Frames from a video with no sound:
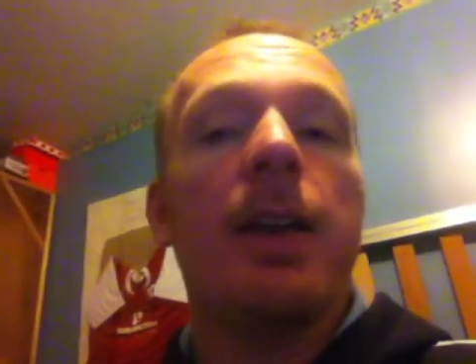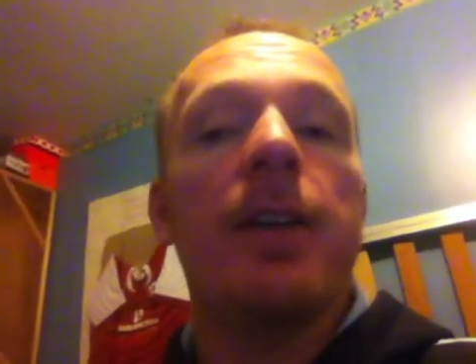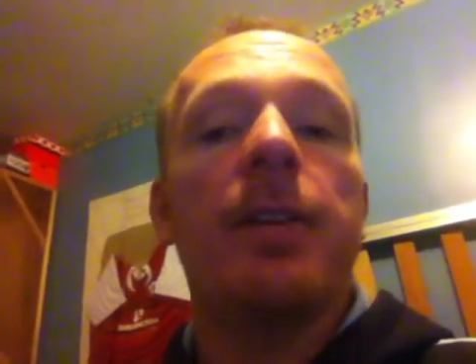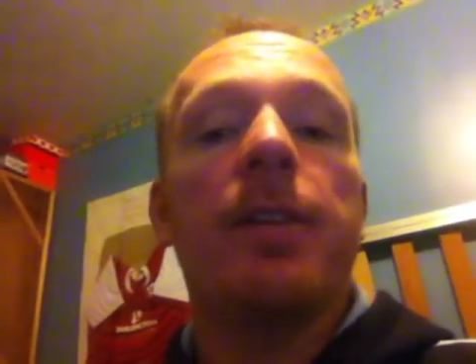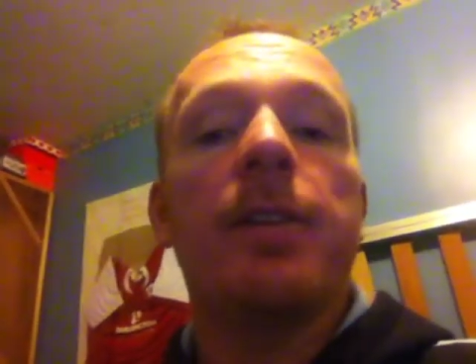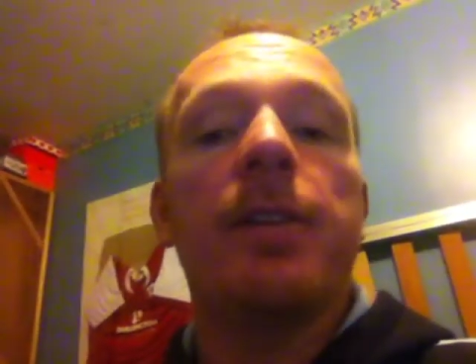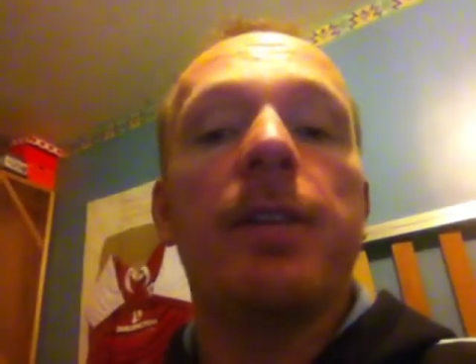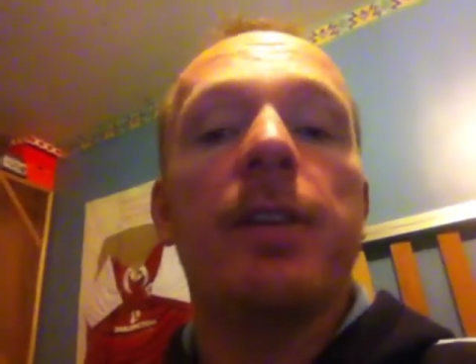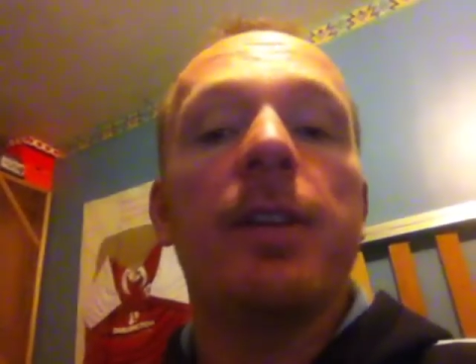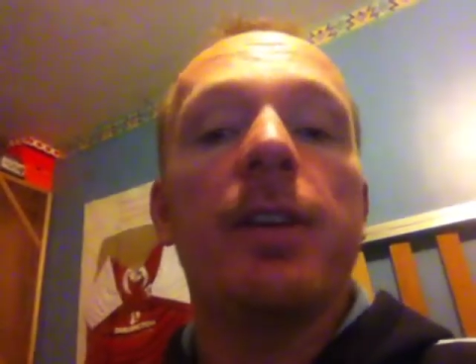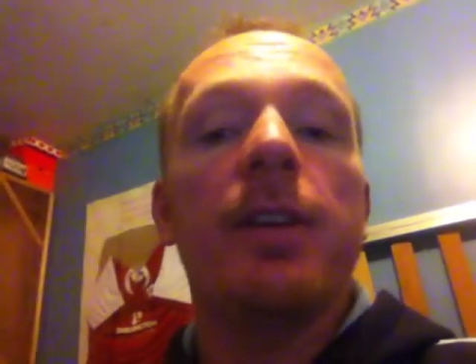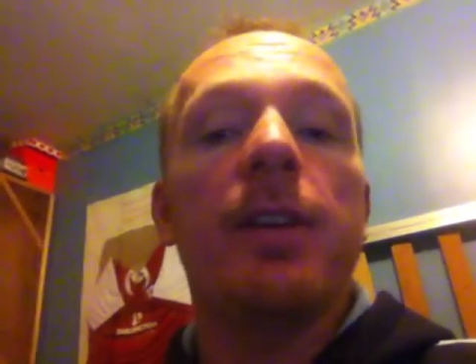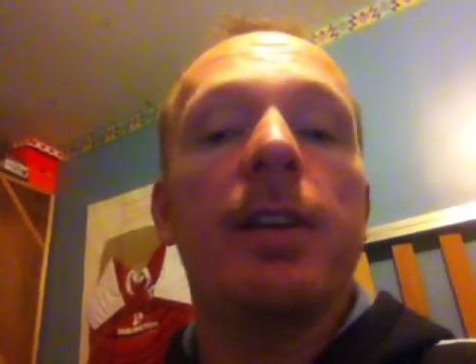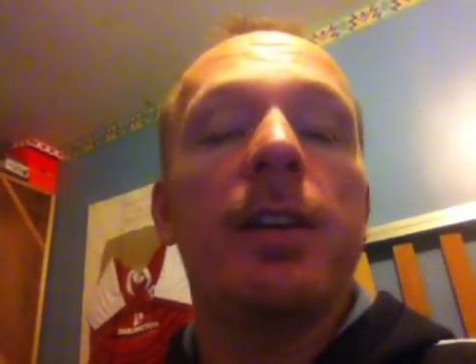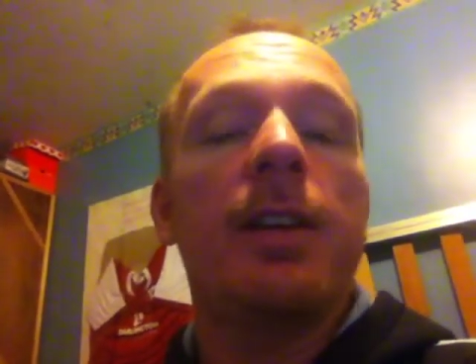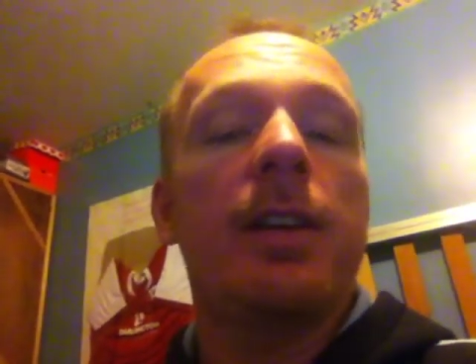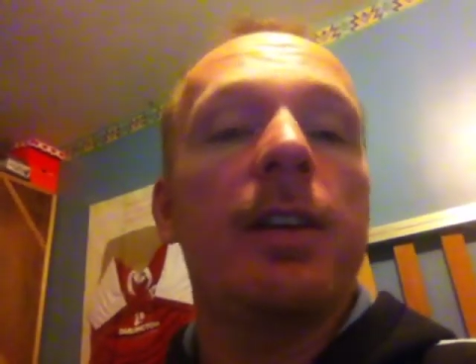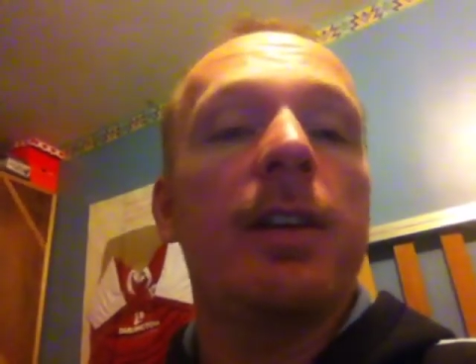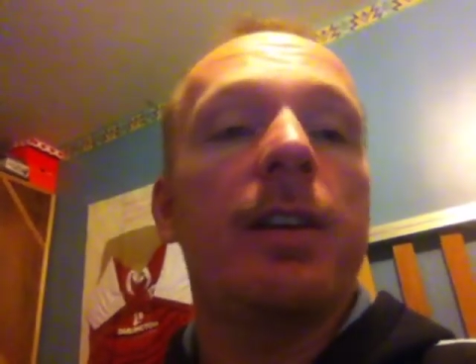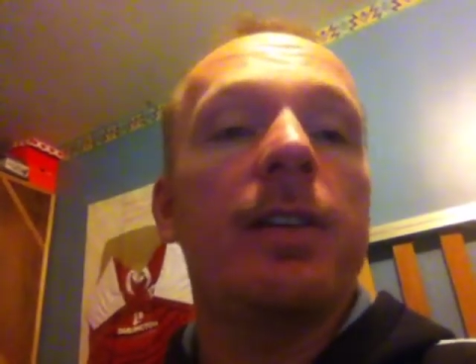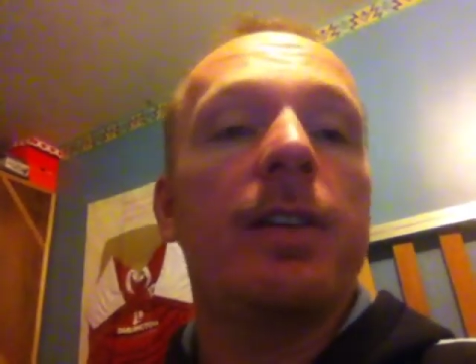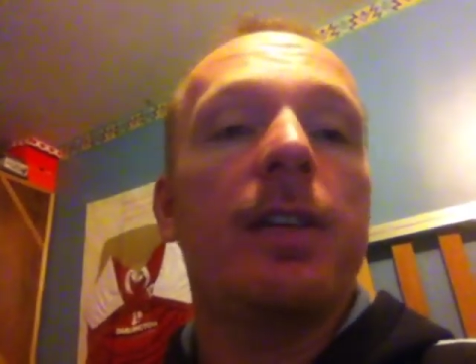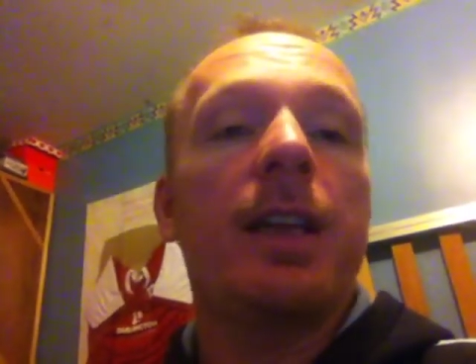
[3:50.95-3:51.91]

and the